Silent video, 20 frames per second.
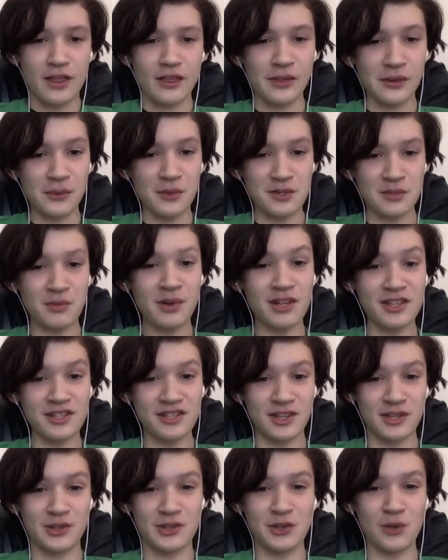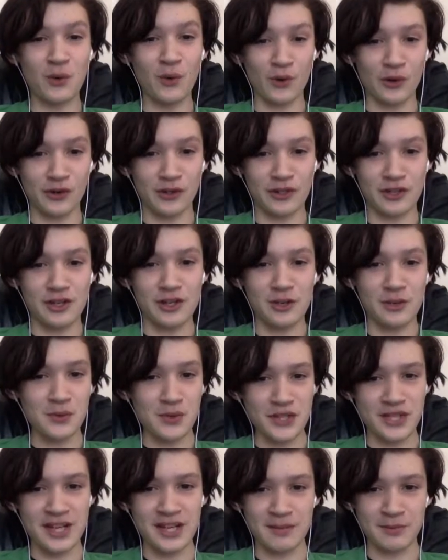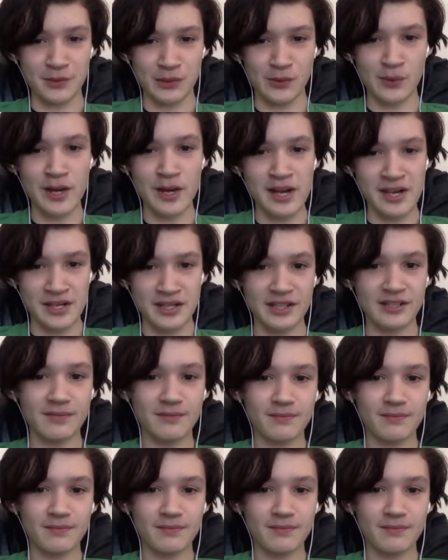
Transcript: There was once a George who was named Greg.